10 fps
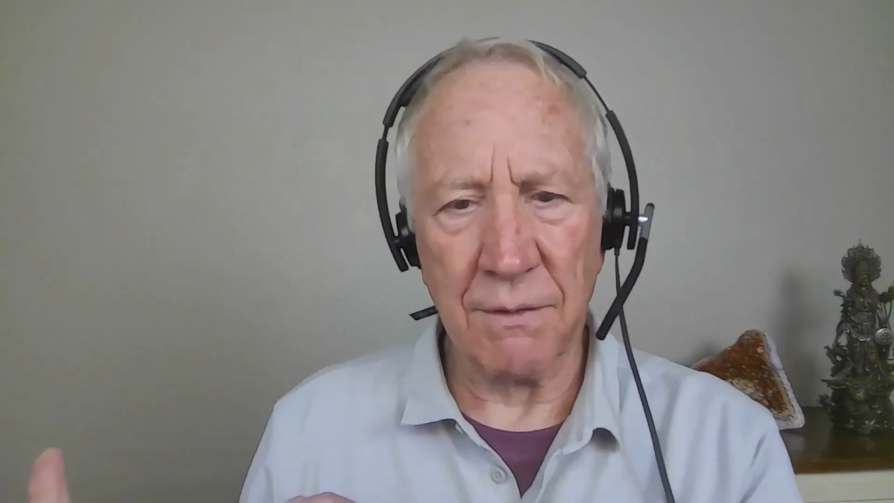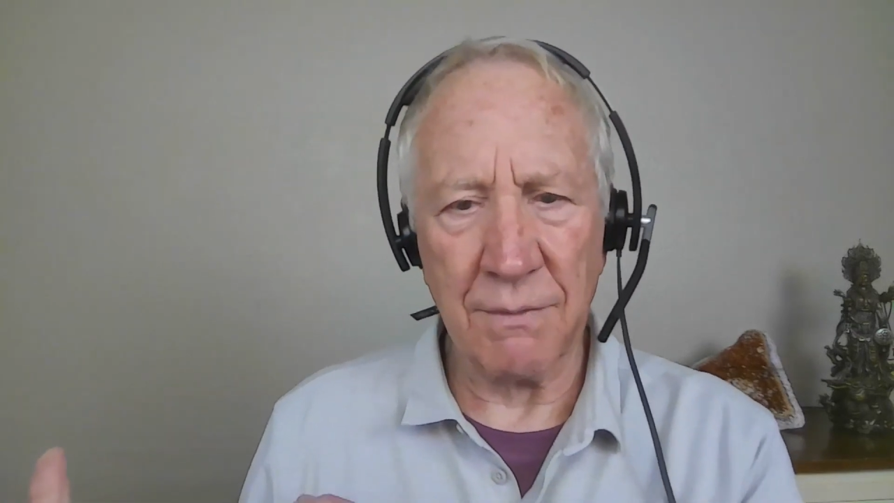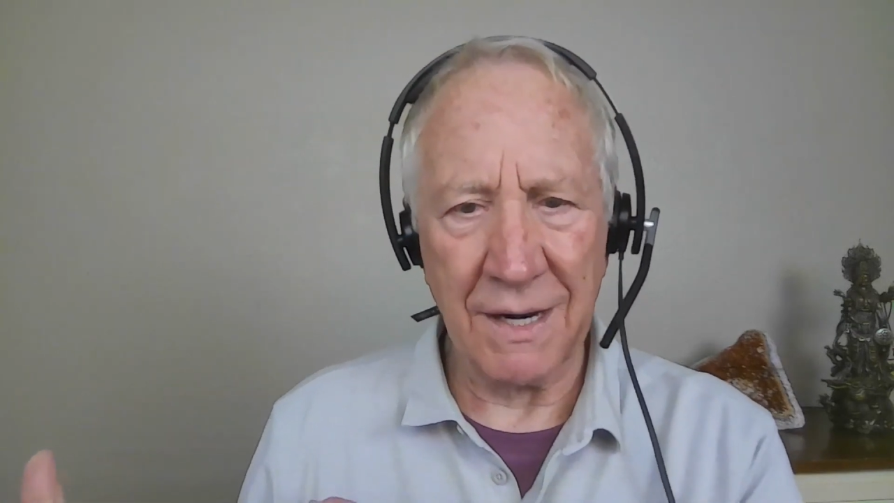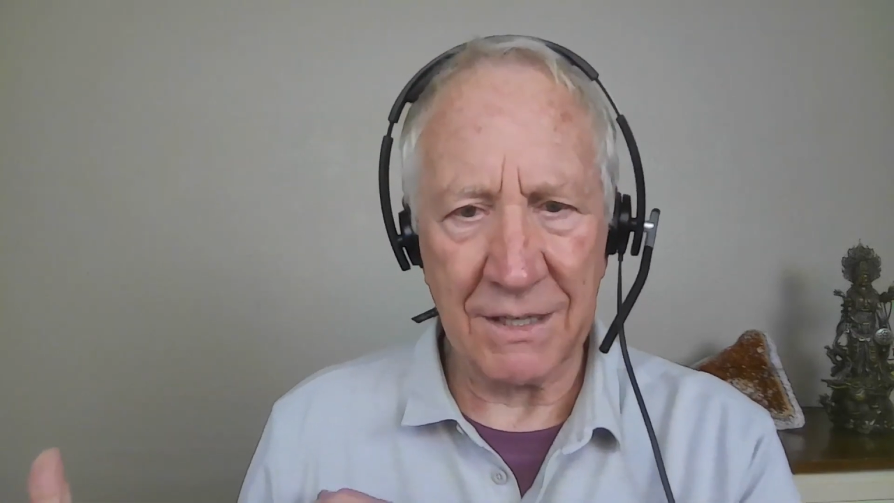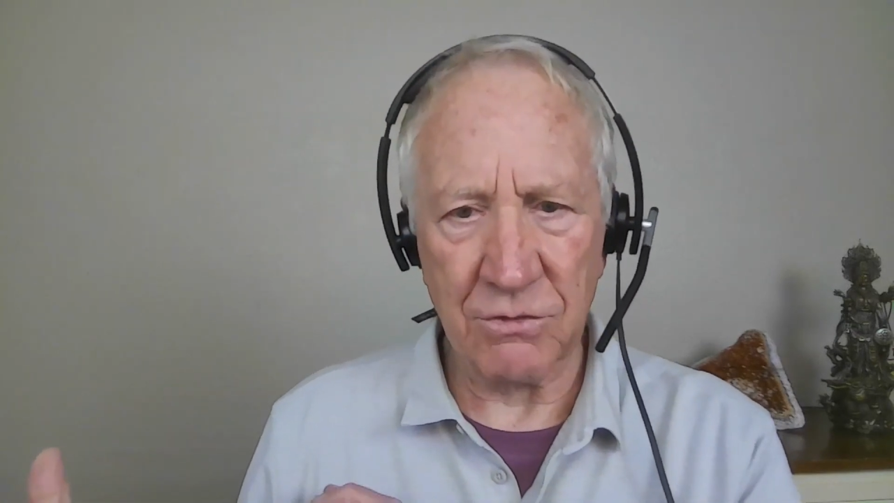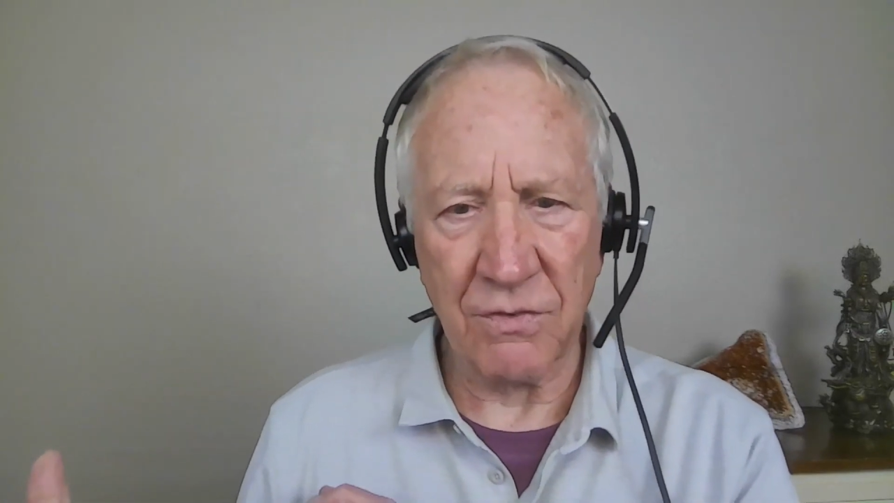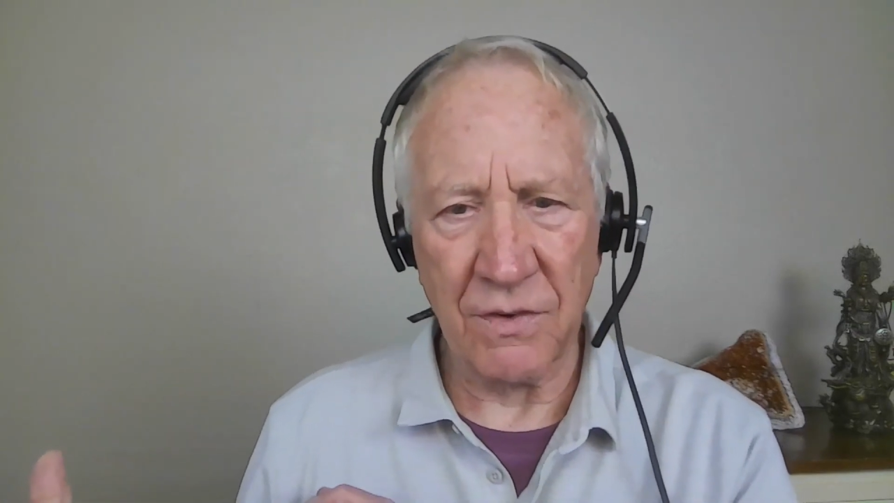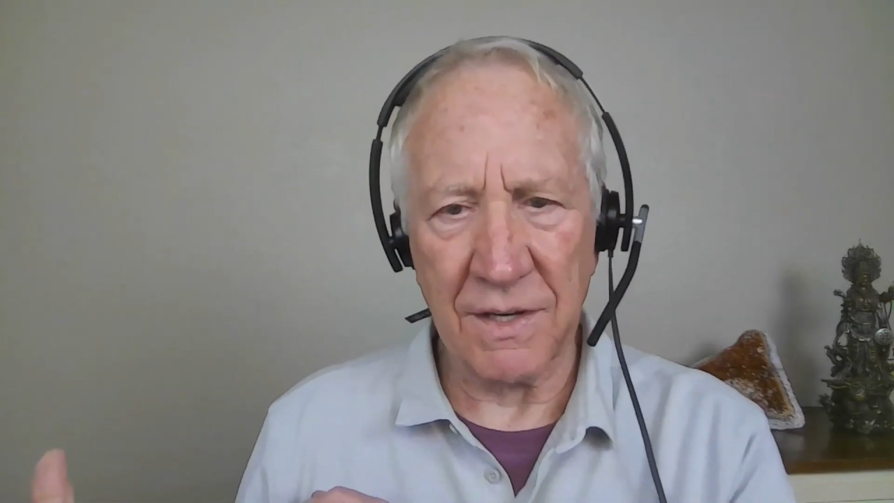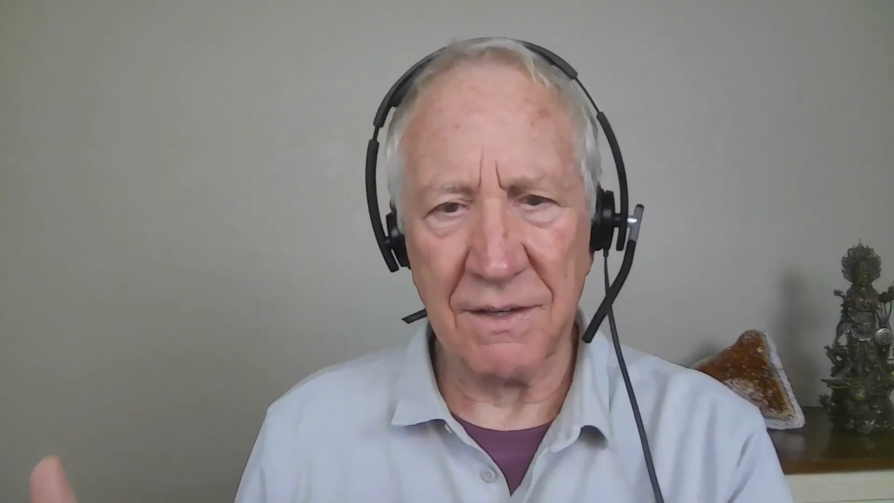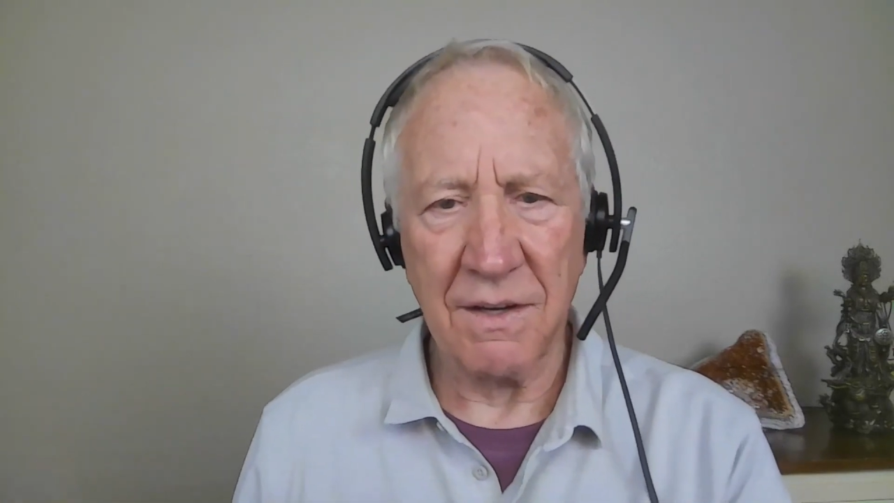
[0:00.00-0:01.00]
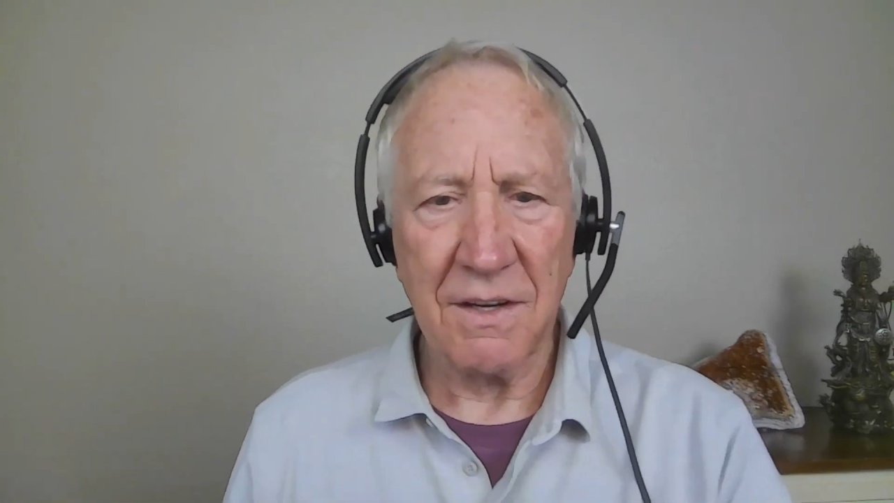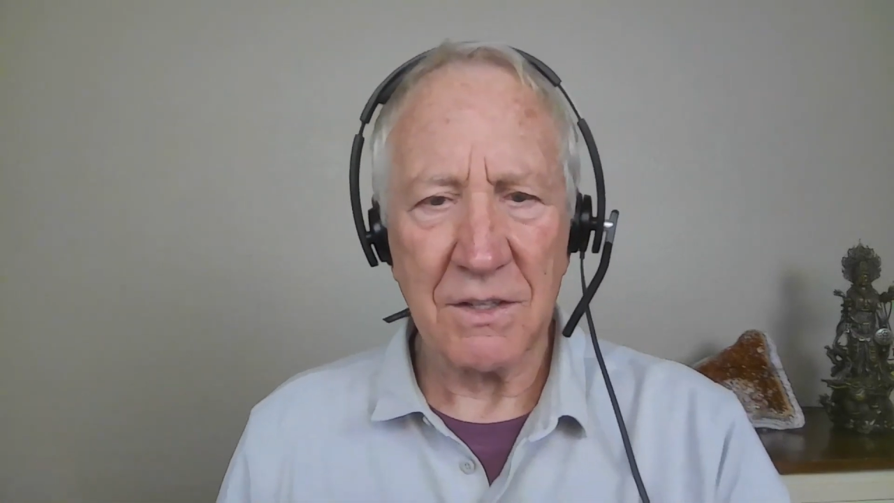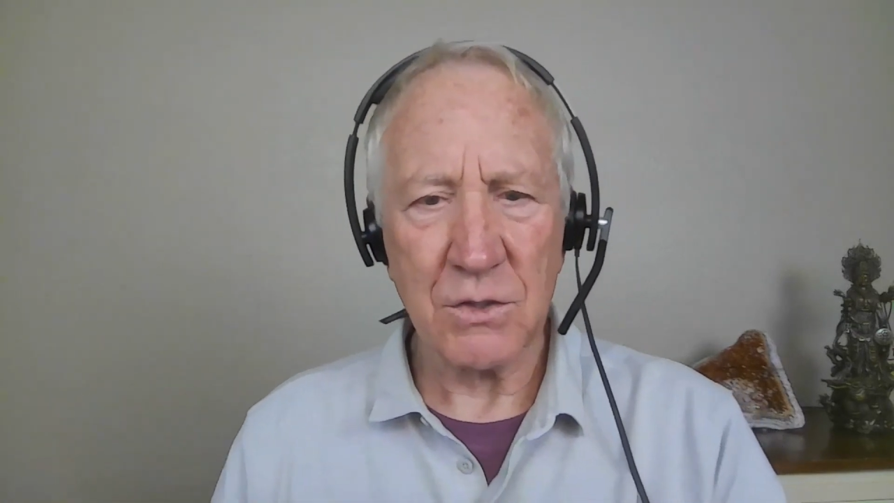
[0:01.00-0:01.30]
would become electrified.